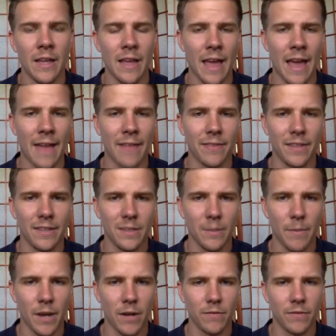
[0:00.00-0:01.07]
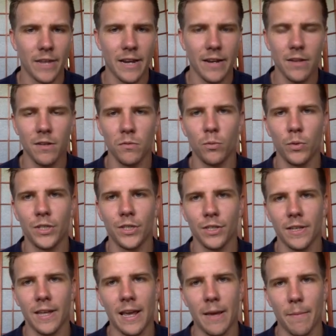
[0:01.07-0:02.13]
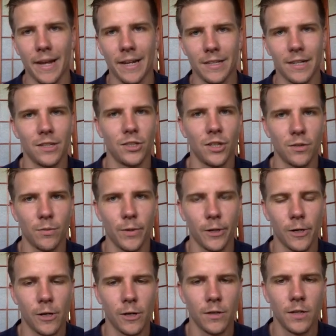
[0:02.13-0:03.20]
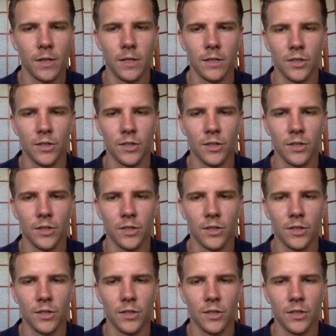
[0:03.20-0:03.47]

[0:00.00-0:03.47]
At this amount of data, we just can't make that judgment call